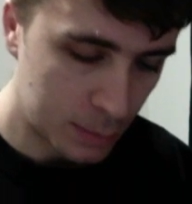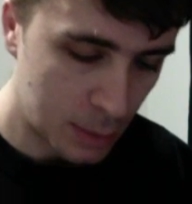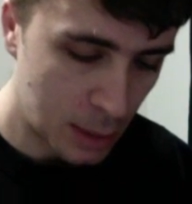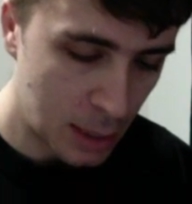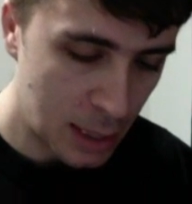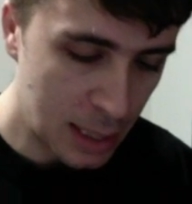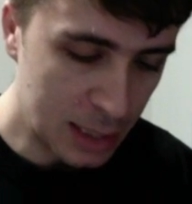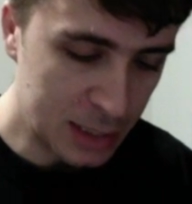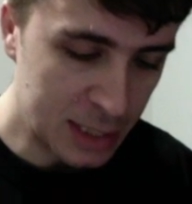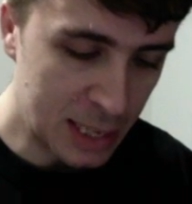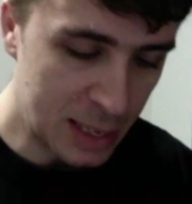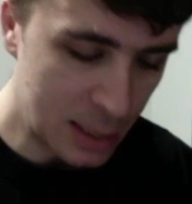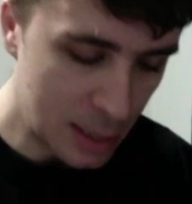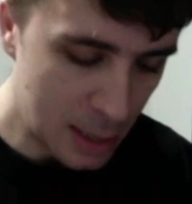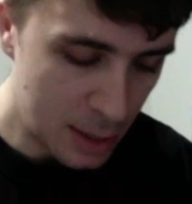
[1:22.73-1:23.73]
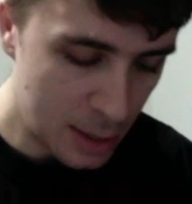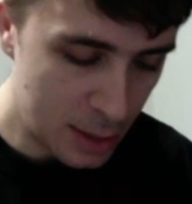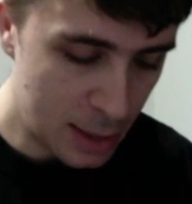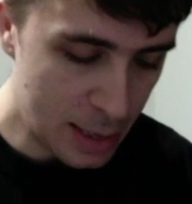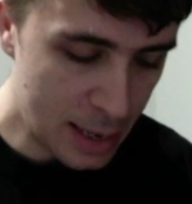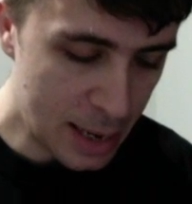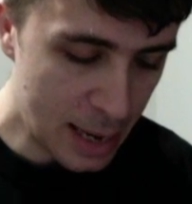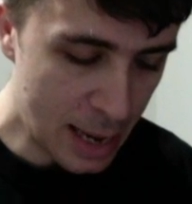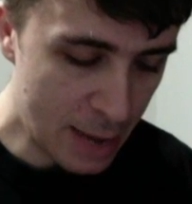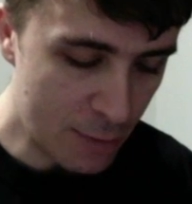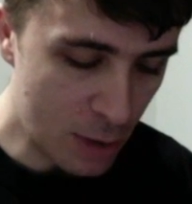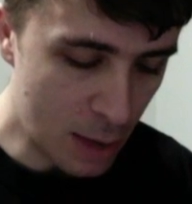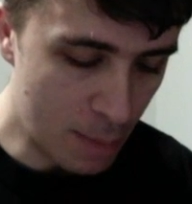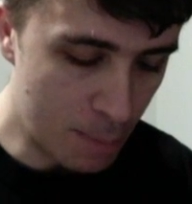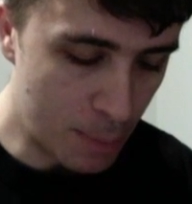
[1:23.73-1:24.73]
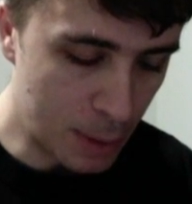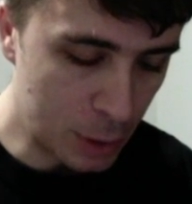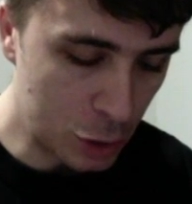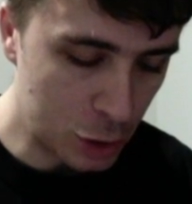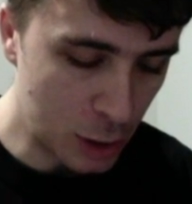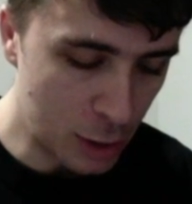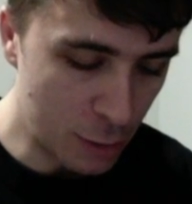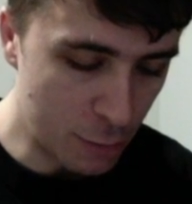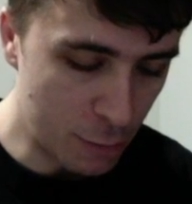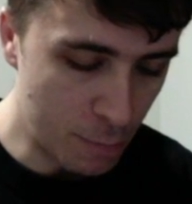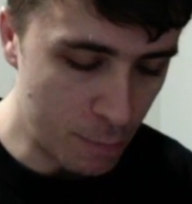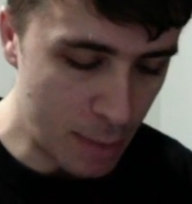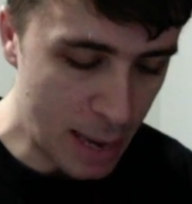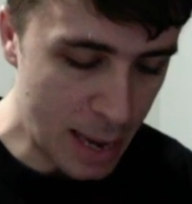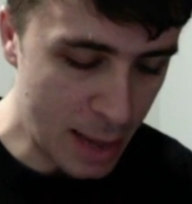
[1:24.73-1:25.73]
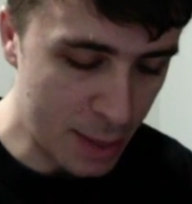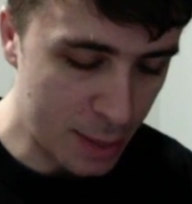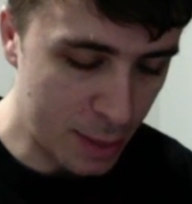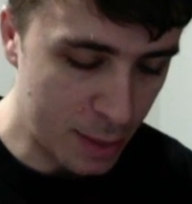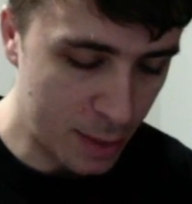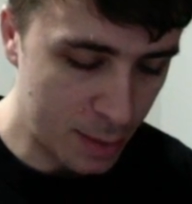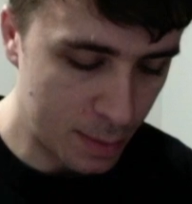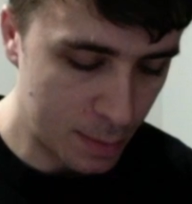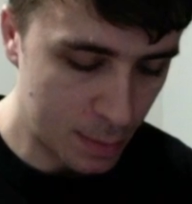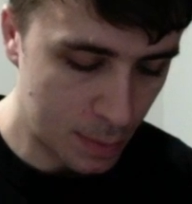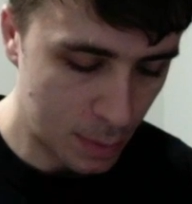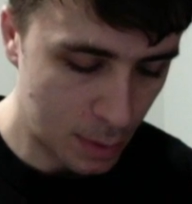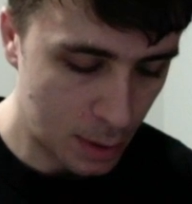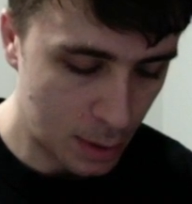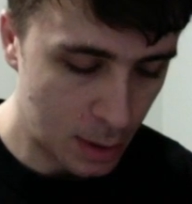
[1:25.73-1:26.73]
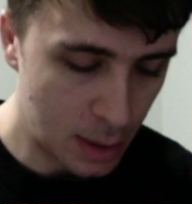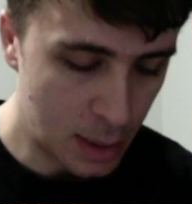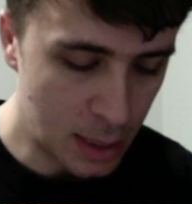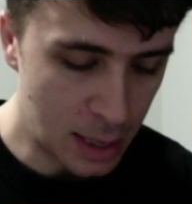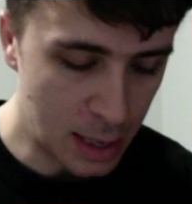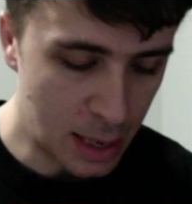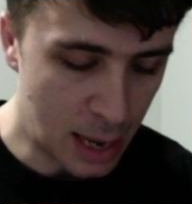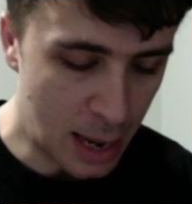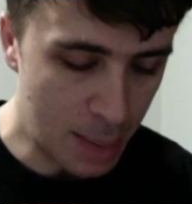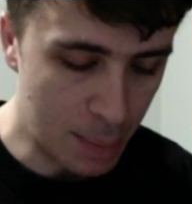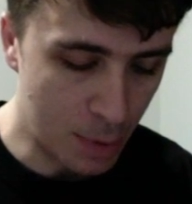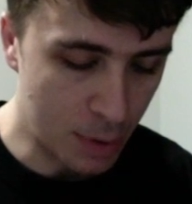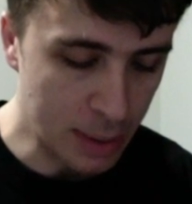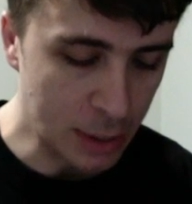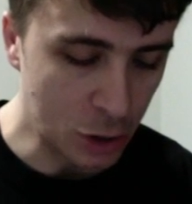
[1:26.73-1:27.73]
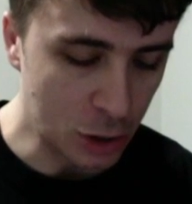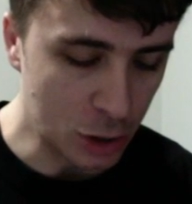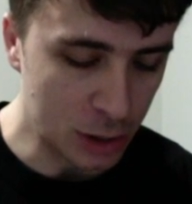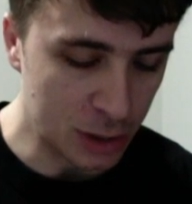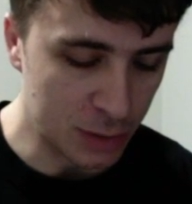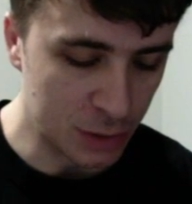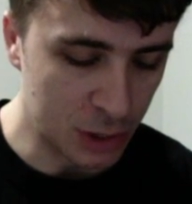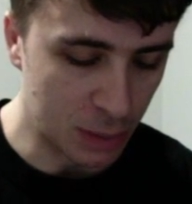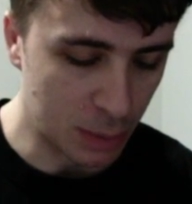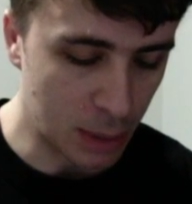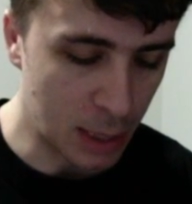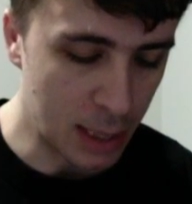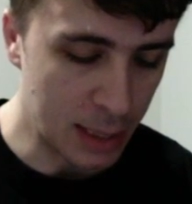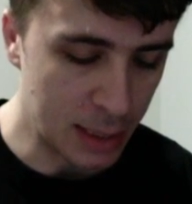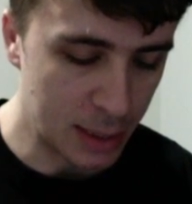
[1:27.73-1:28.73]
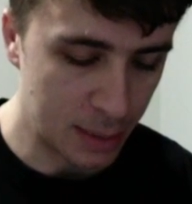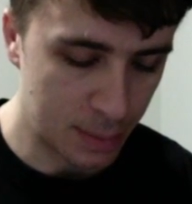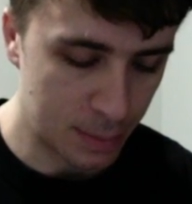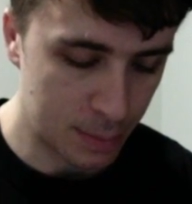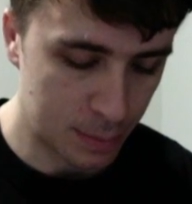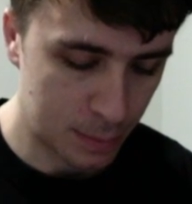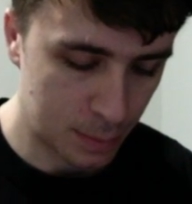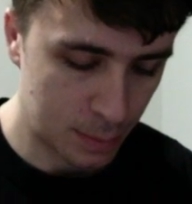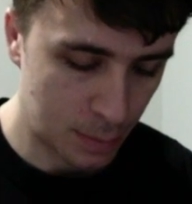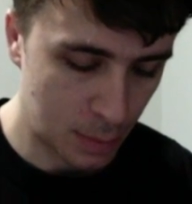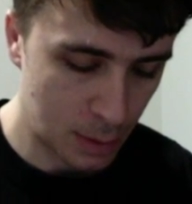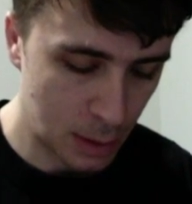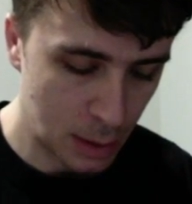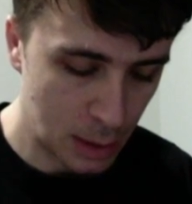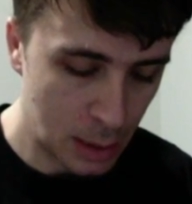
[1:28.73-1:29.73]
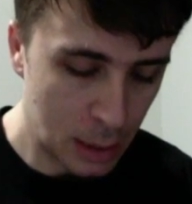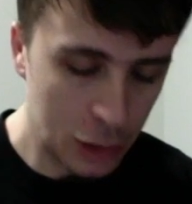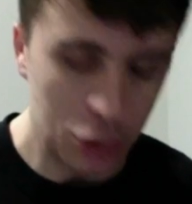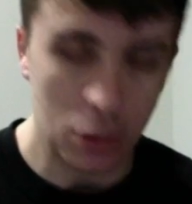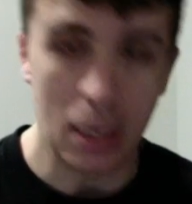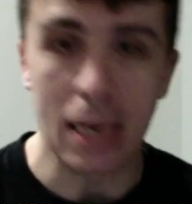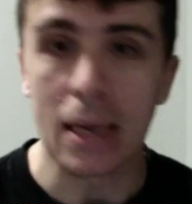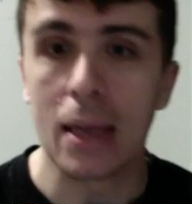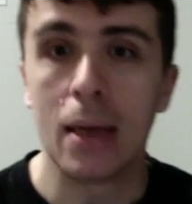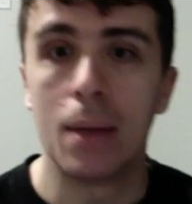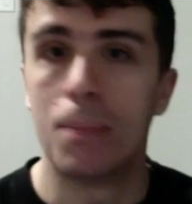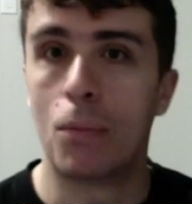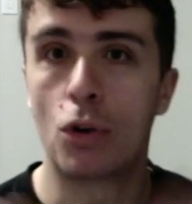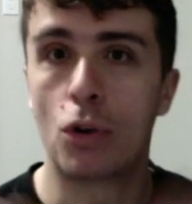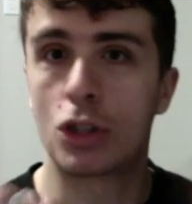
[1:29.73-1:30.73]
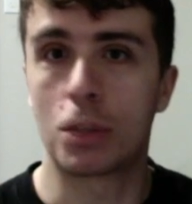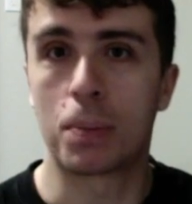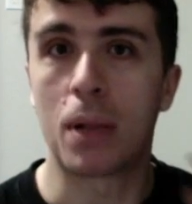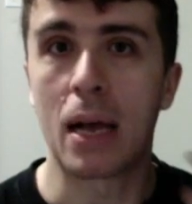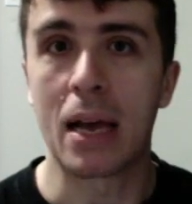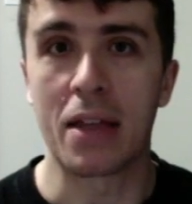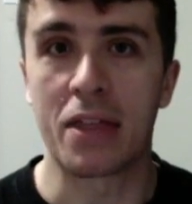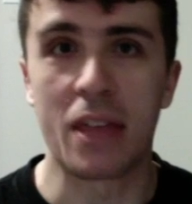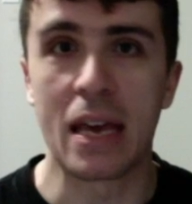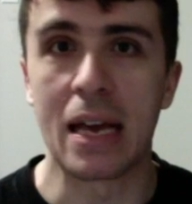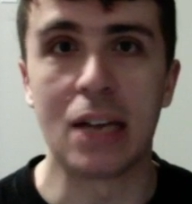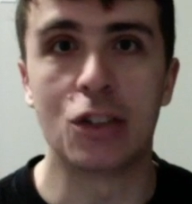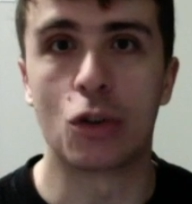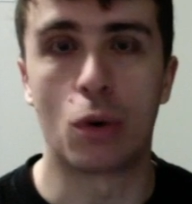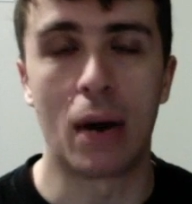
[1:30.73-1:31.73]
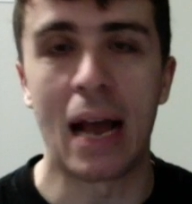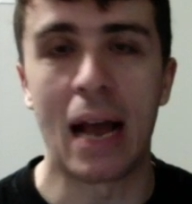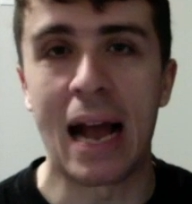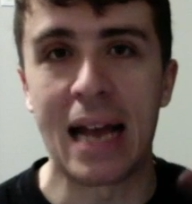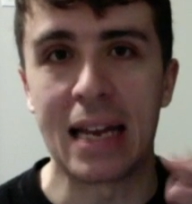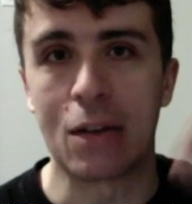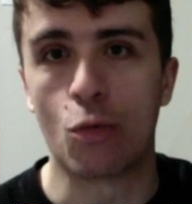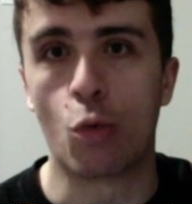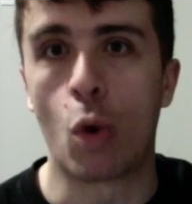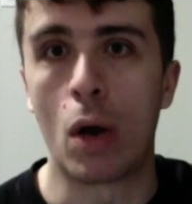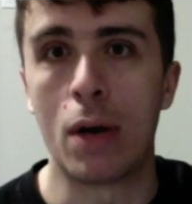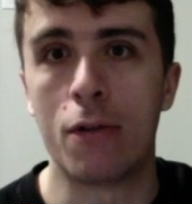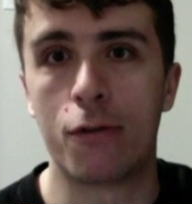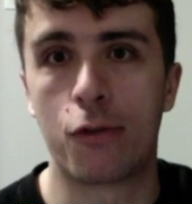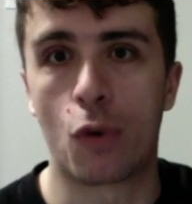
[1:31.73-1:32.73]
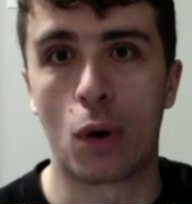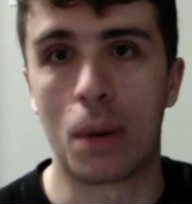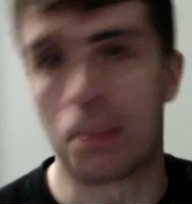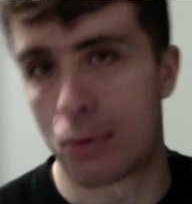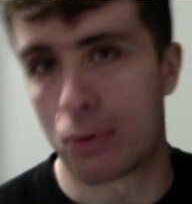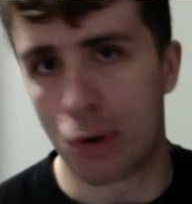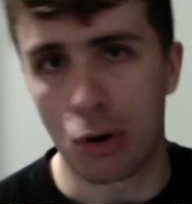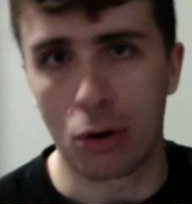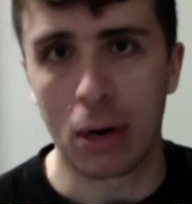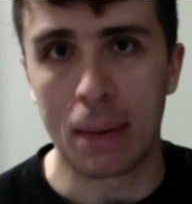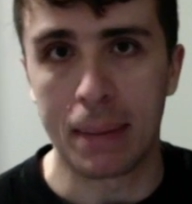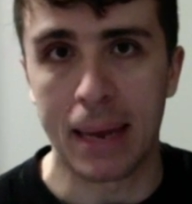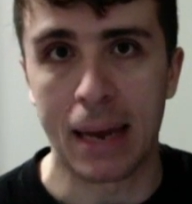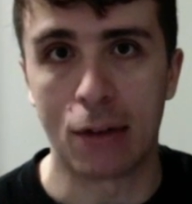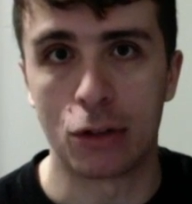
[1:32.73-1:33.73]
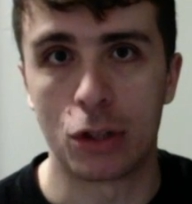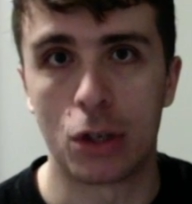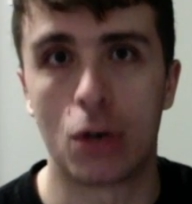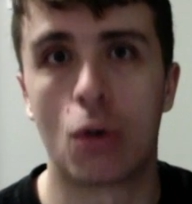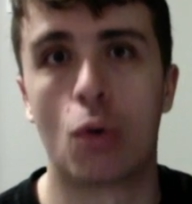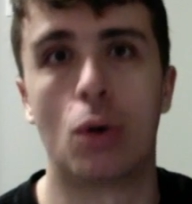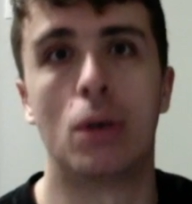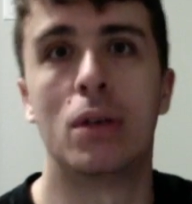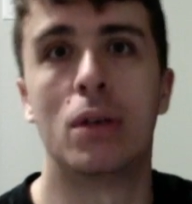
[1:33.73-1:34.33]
is that they have a bunch of math operations of some kind. So like multiplying things or adding one for a program counter or